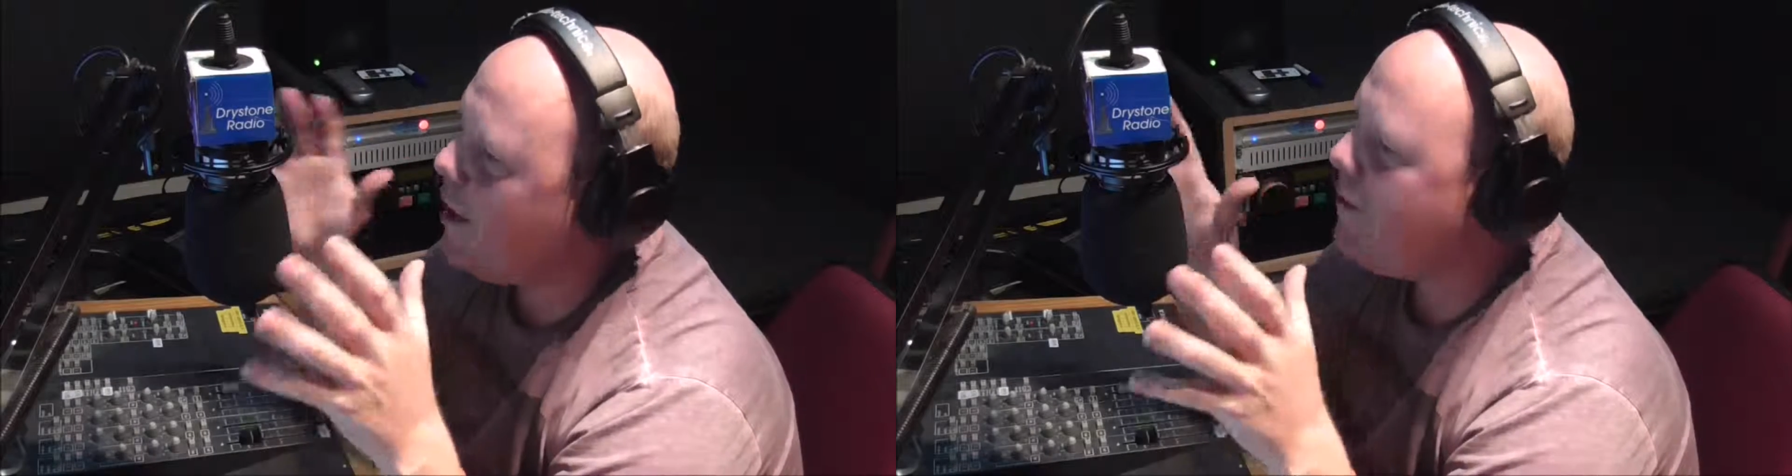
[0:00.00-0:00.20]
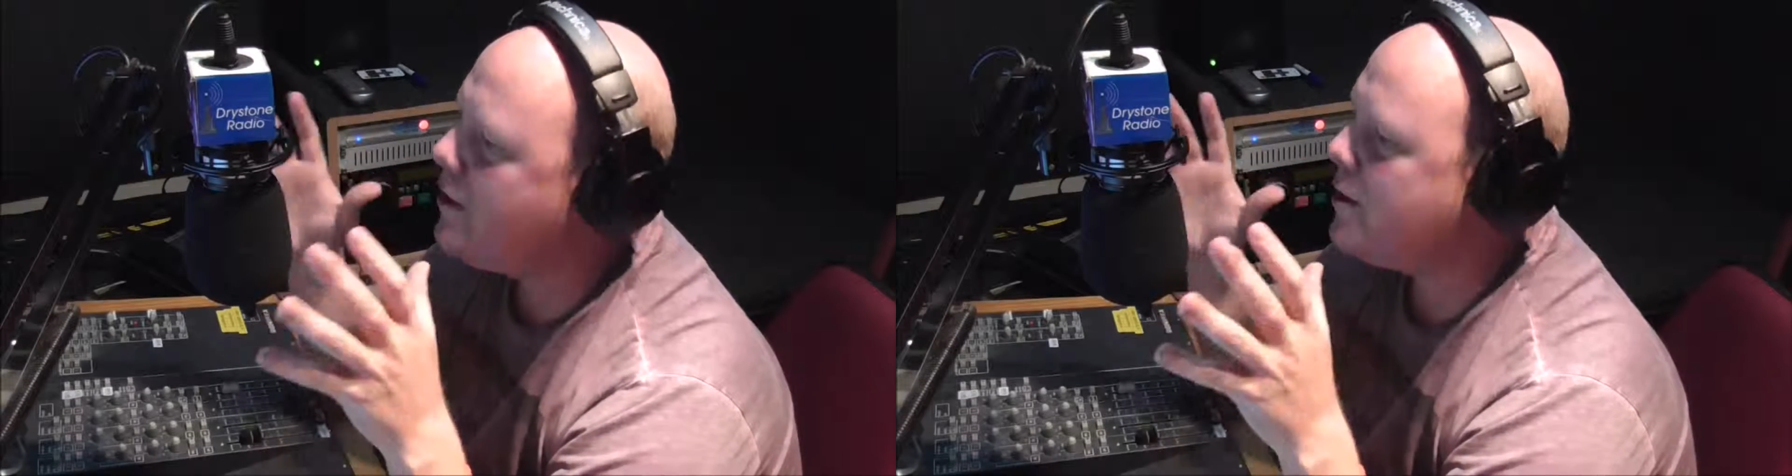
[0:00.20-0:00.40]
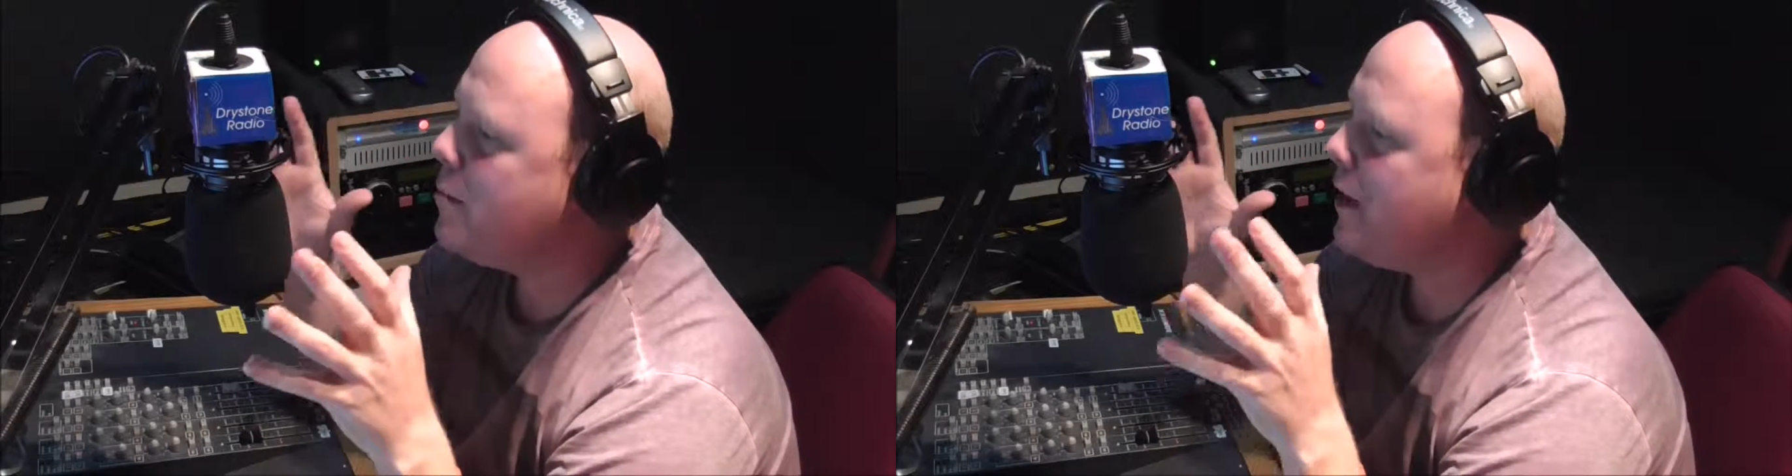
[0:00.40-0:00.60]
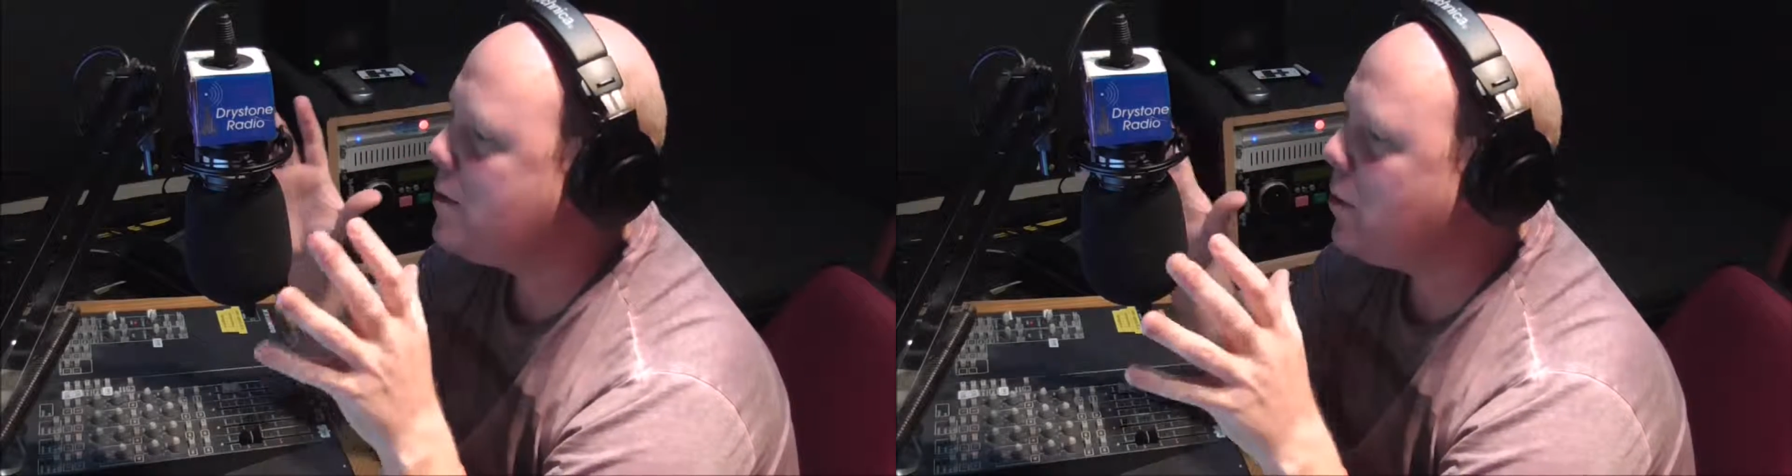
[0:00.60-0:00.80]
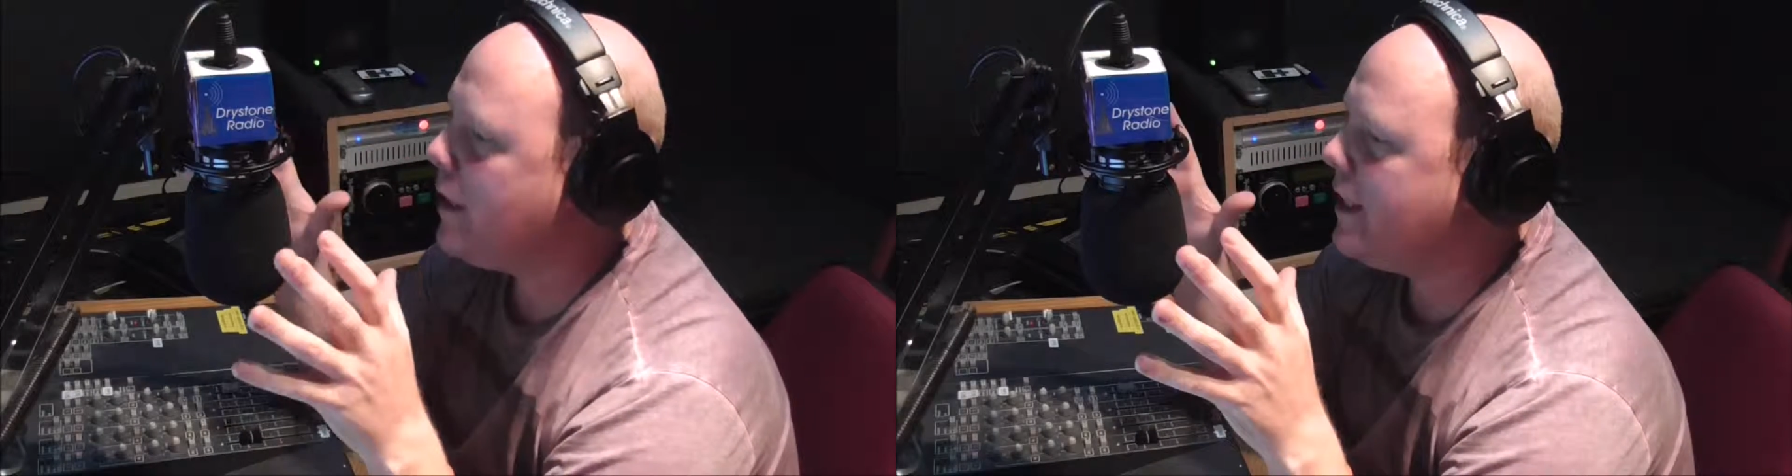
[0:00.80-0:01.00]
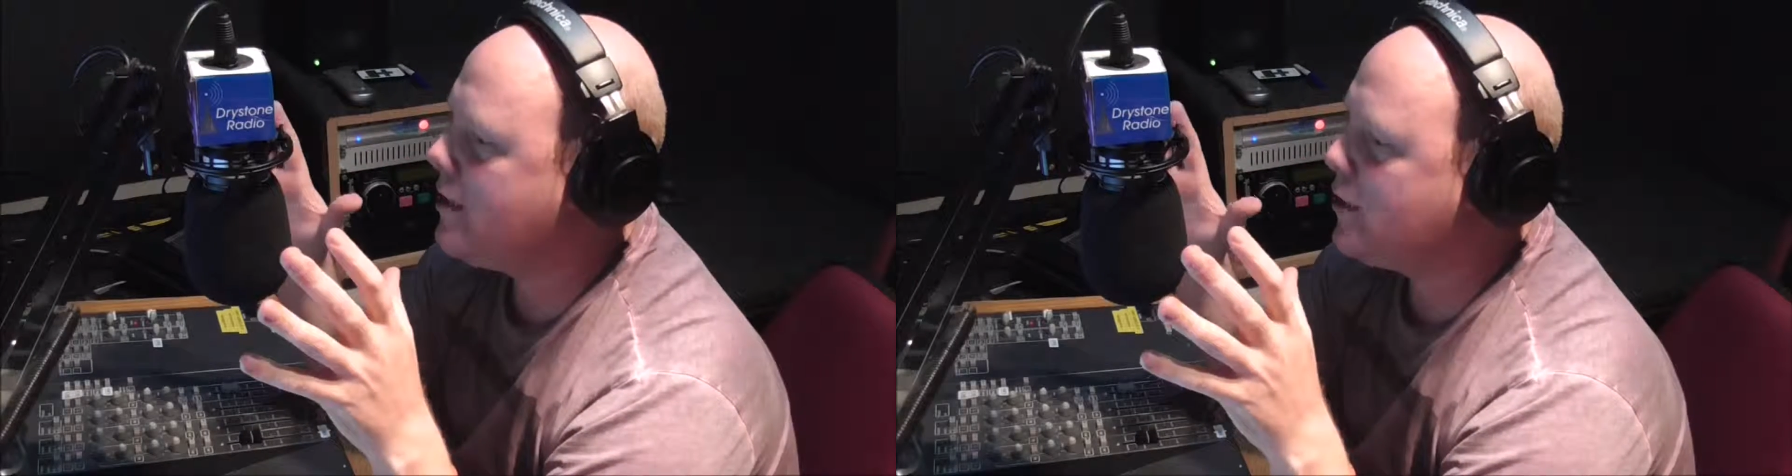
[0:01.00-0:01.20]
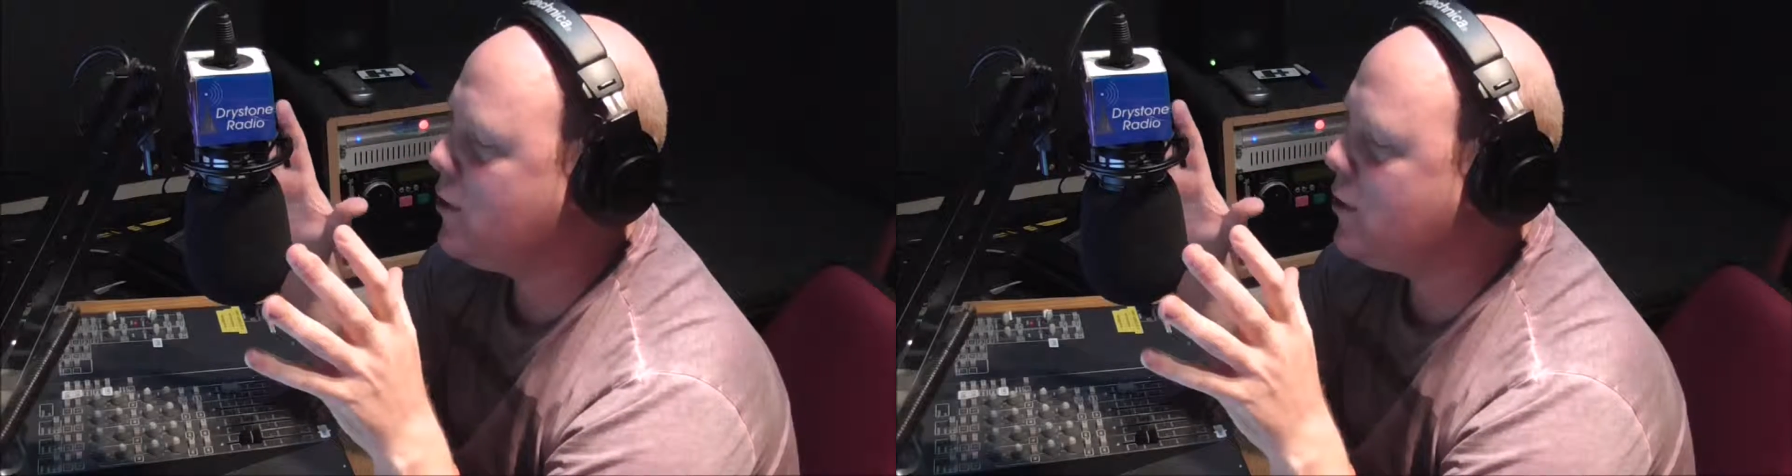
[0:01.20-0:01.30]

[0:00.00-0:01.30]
where is the best place